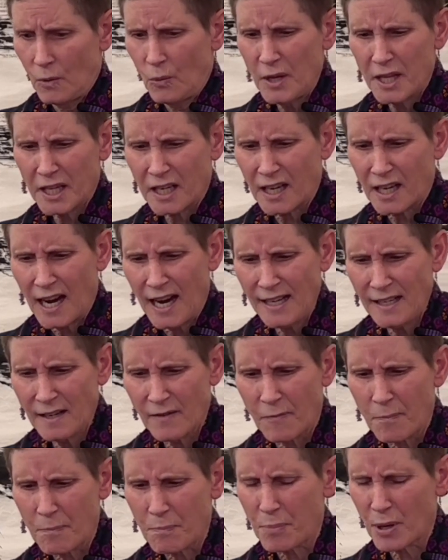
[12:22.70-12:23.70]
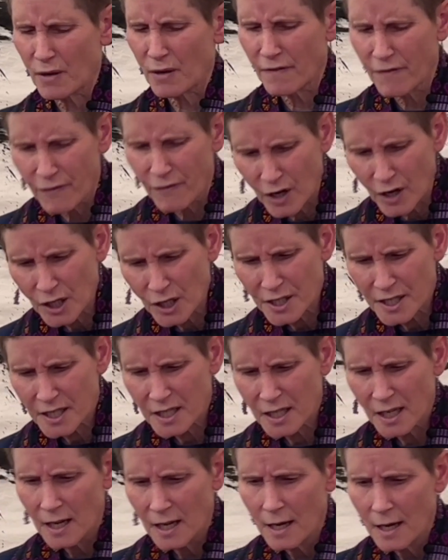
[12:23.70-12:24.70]
with a kind of
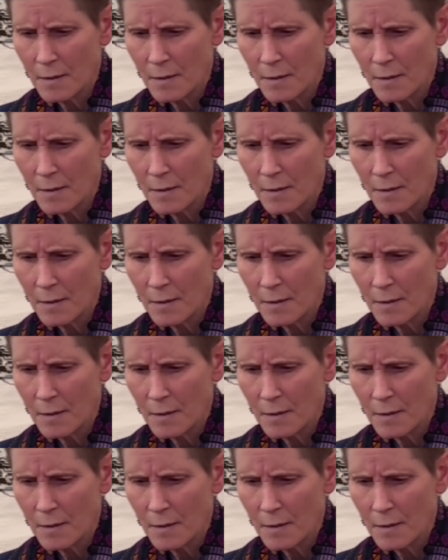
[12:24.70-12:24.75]
perverse